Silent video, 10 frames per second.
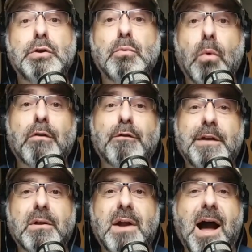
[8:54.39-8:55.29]
You won't
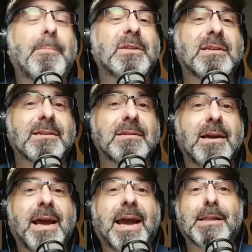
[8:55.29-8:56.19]
feel competent
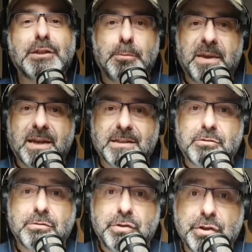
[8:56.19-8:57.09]
unless you begin to
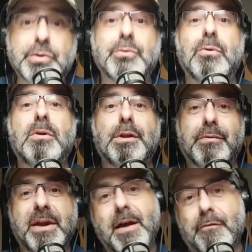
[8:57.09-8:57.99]
do the
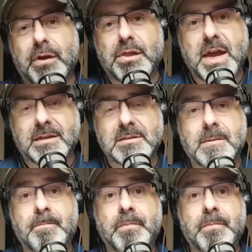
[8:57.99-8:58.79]
recovery things.